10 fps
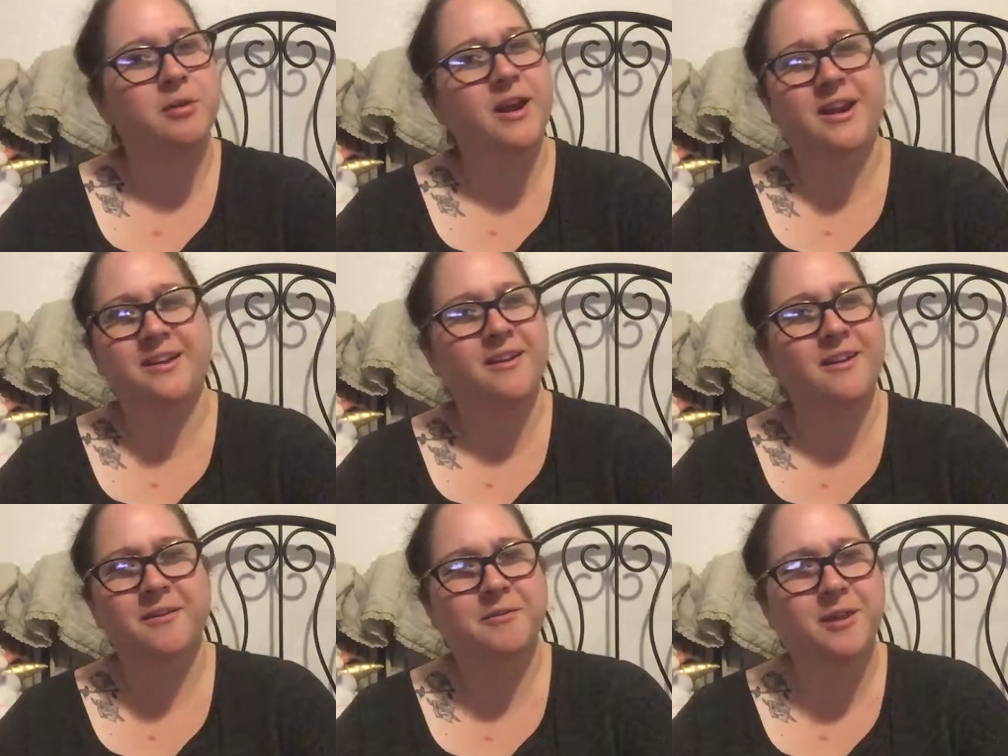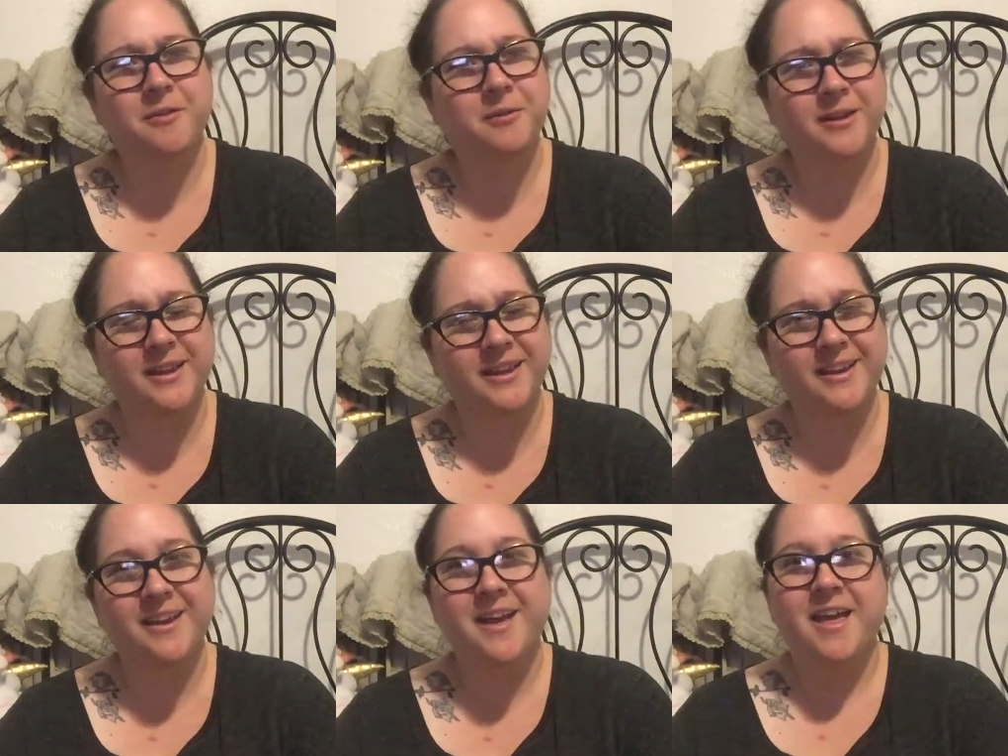brain not, not working.
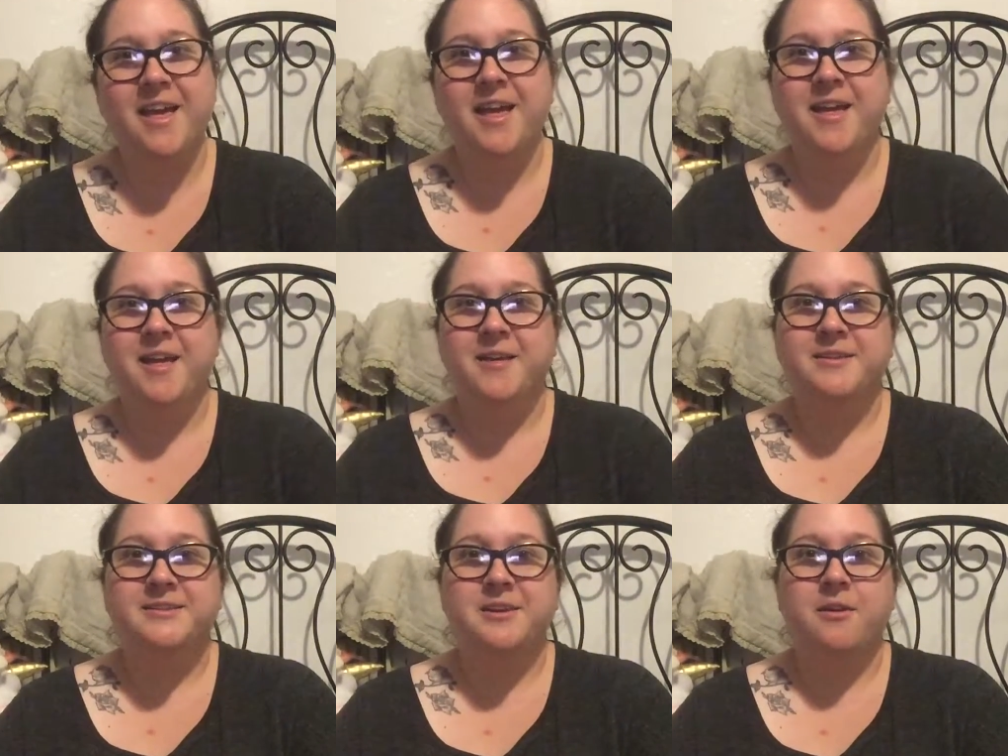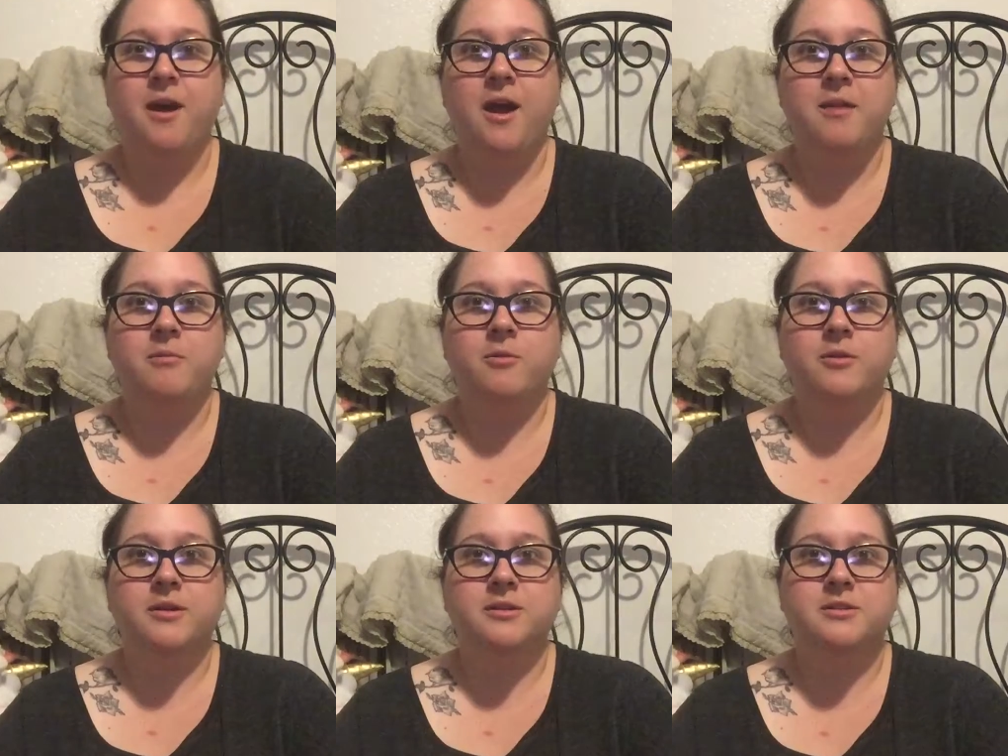So I'm
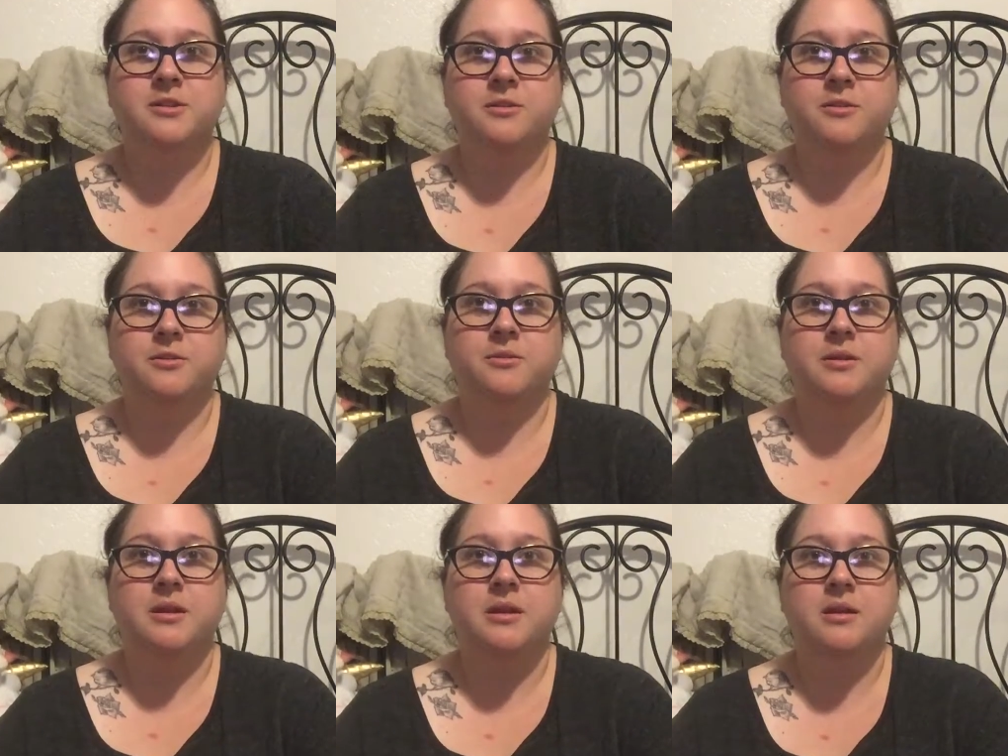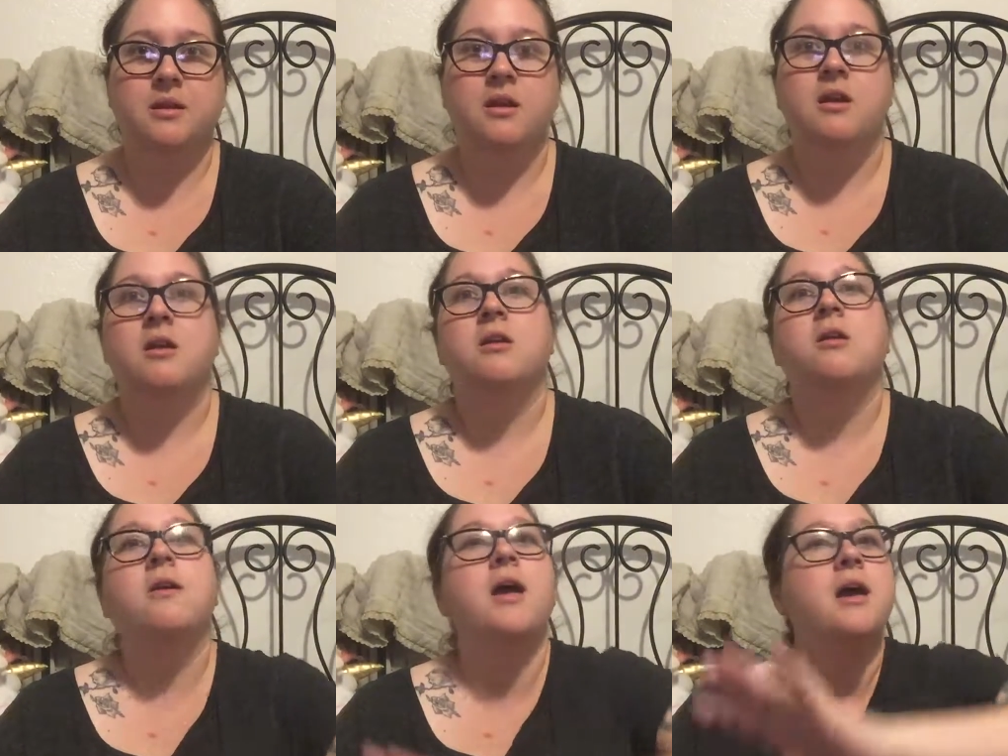going to
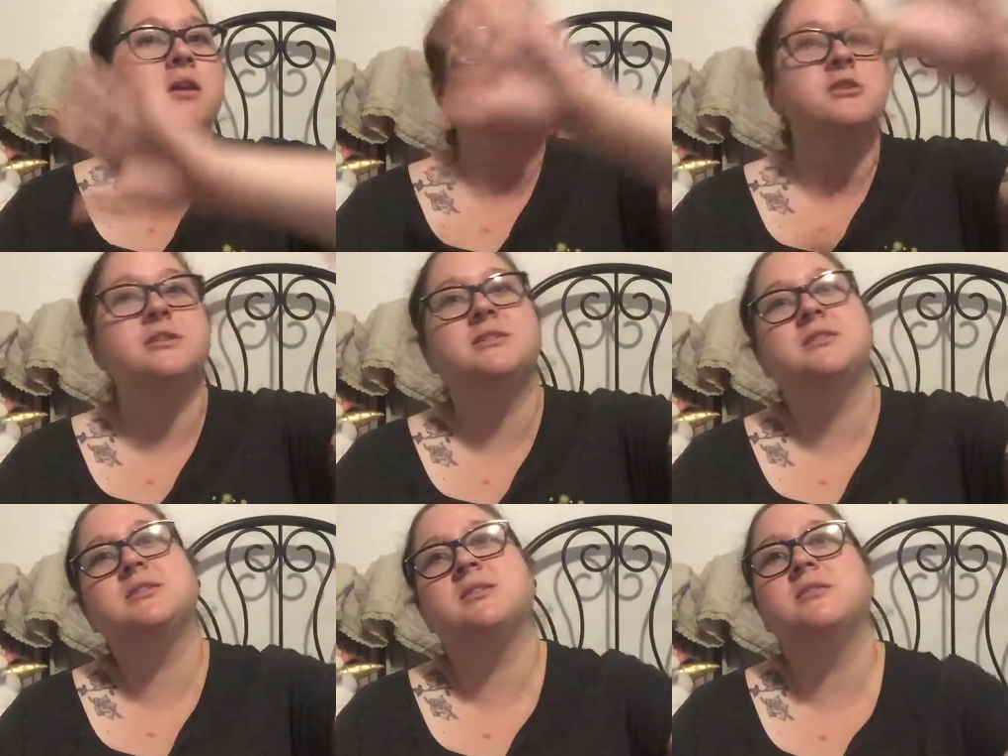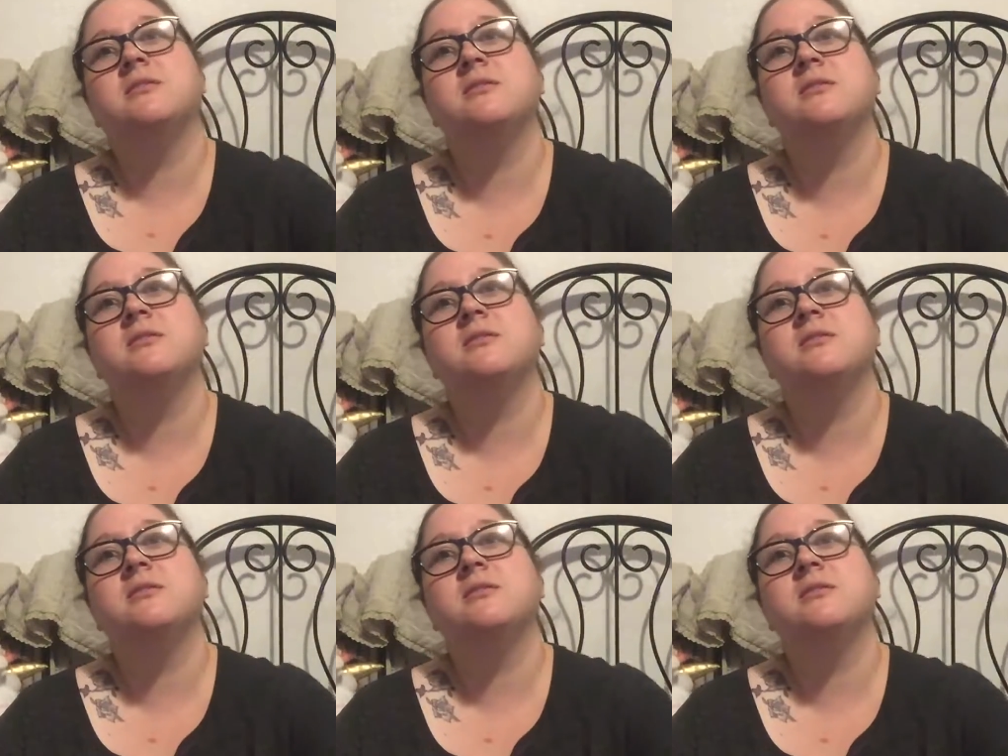go ahead and just